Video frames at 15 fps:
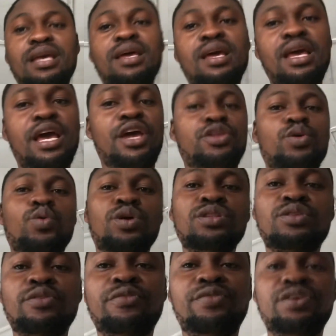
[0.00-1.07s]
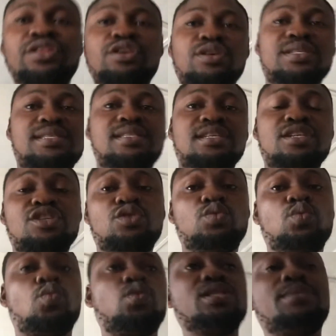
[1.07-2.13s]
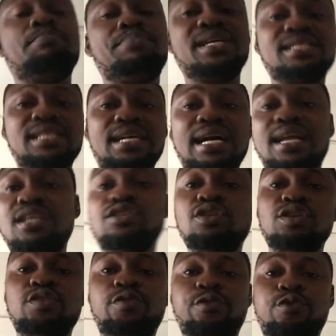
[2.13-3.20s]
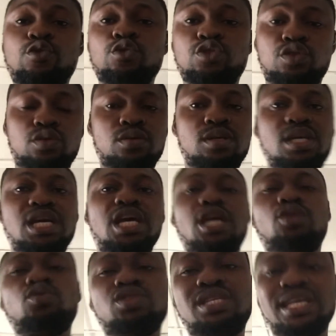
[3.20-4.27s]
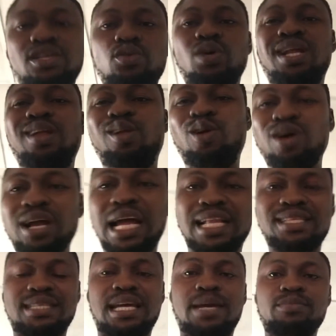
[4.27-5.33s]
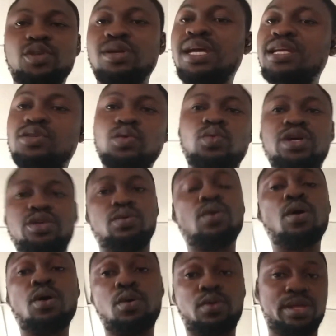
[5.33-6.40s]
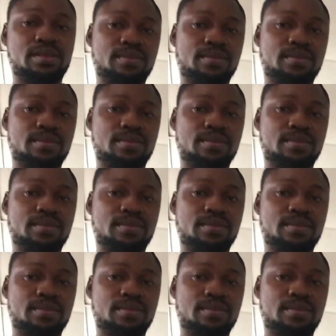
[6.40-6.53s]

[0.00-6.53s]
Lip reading: and you want to feed your snails with basically just fruit, it will take you a longer time to get to where you're going.